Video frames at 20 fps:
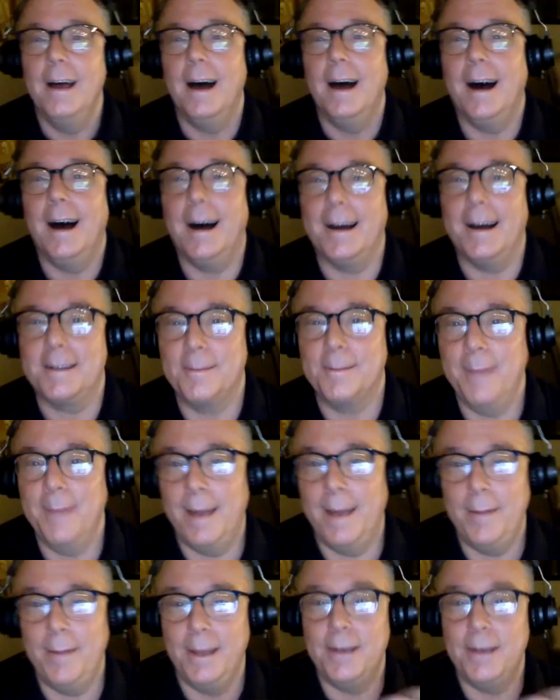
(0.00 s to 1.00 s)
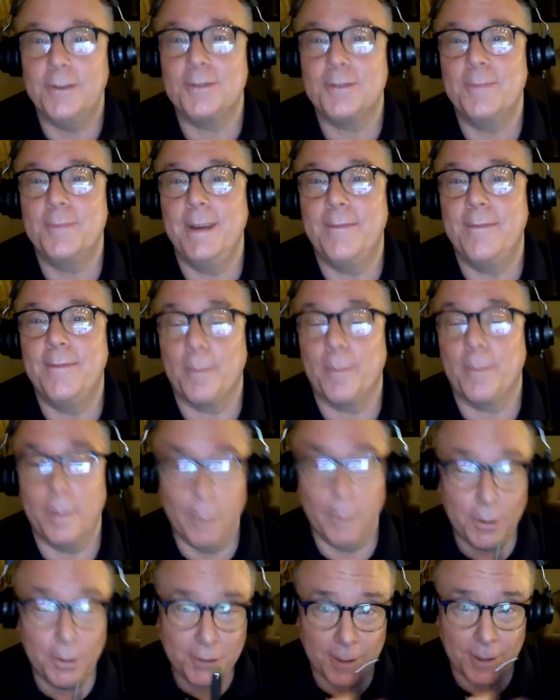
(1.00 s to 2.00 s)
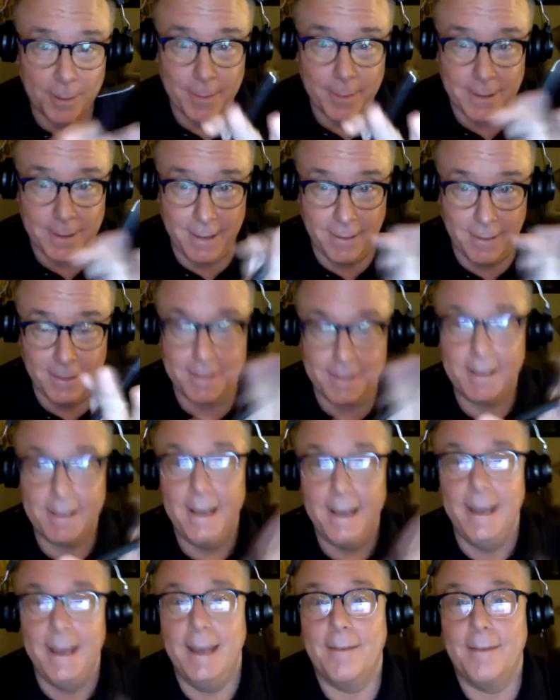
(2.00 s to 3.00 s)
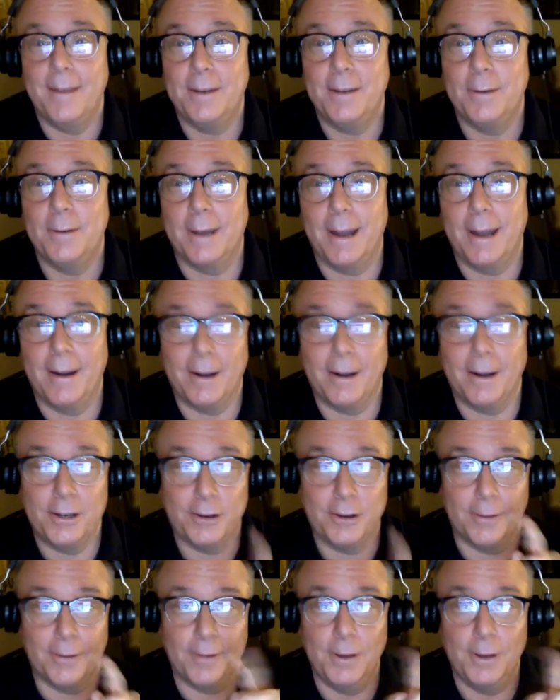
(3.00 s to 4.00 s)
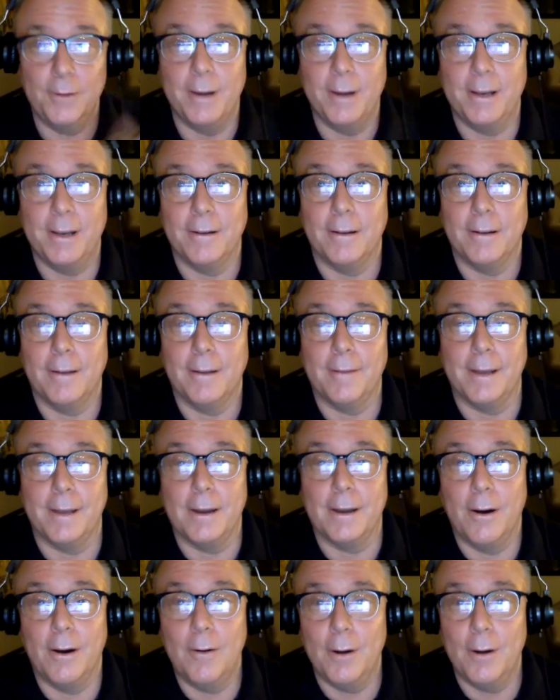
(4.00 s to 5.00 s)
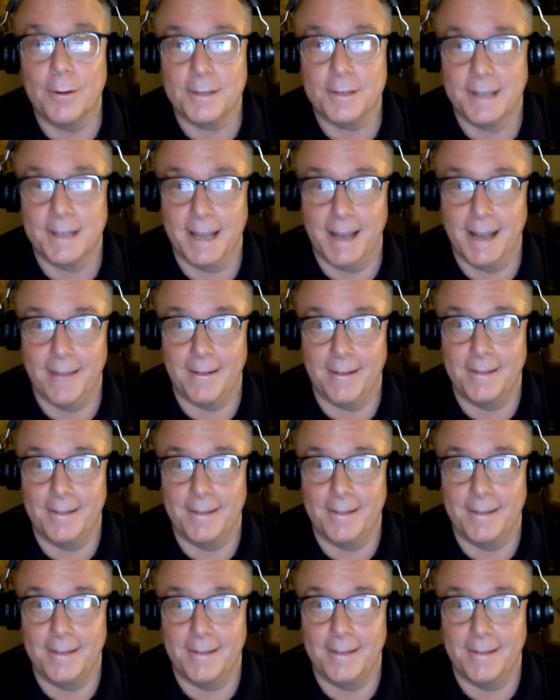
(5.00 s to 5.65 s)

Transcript: to maybe use me for promotional materials if I do a caricature of you and your lovely co-host together.